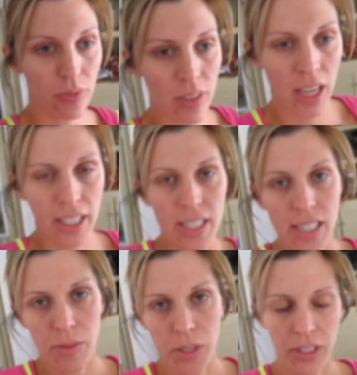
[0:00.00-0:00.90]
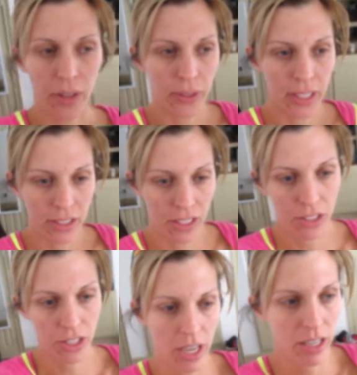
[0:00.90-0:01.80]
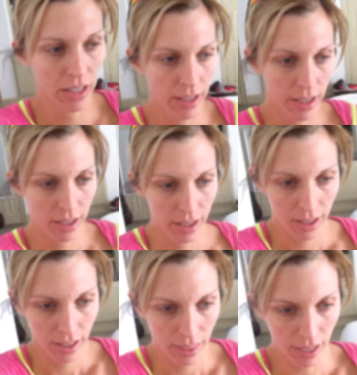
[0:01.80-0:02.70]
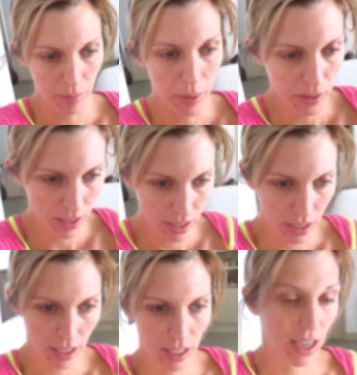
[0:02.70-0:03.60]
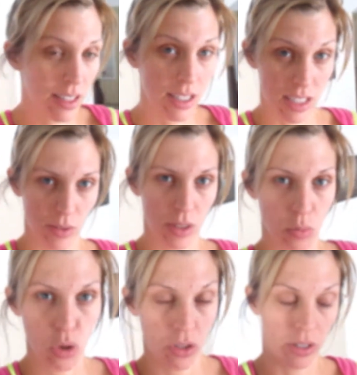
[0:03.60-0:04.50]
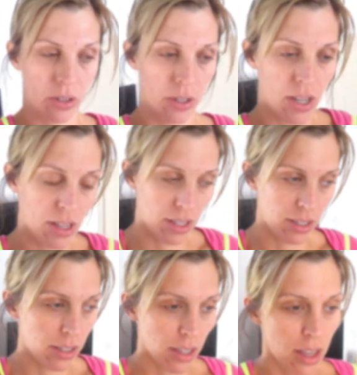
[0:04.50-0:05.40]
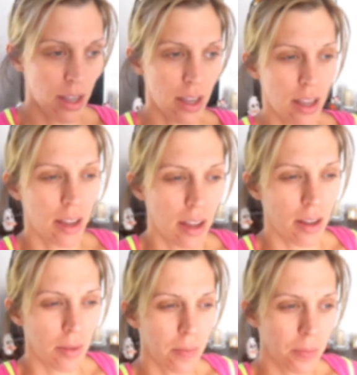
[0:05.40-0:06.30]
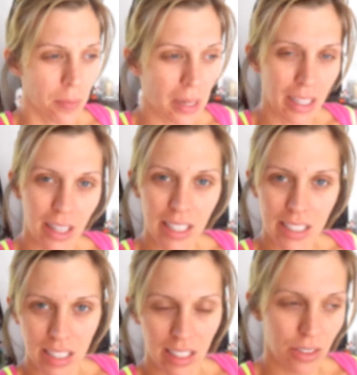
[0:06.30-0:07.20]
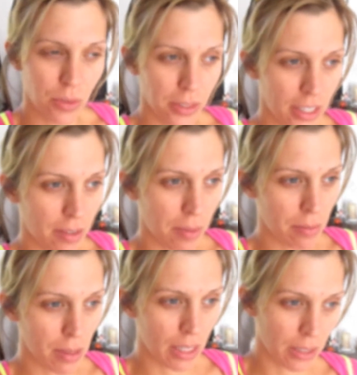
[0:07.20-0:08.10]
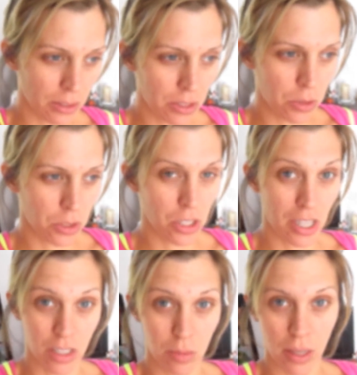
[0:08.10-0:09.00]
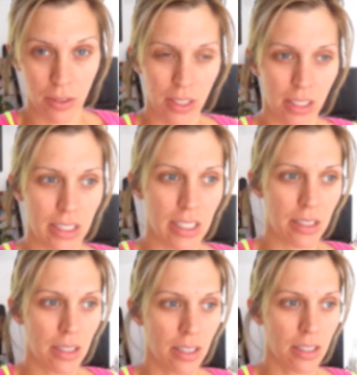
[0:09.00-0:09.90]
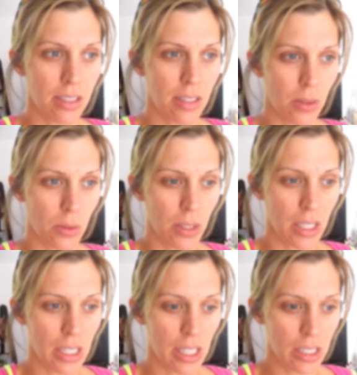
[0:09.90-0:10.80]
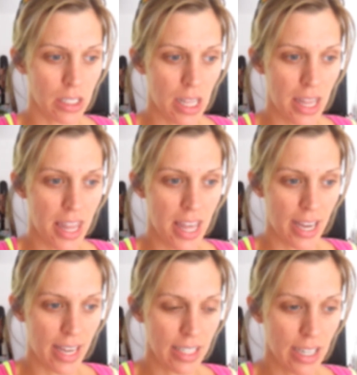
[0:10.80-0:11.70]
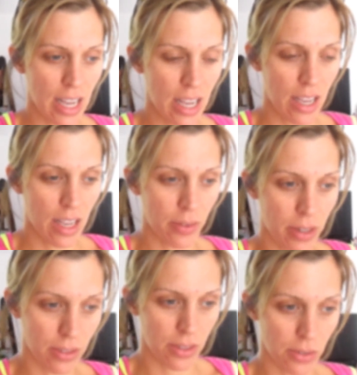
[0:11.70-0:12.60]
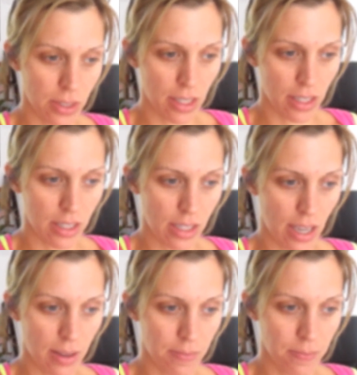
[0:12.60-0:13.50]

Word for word: I ended up doing that workout yesterday that I posted, and I hadn't done it with the music or anything. Um, but I liked it. I was worried it might be a little too strange, but I really liked it. So here's that. What else was I going to say?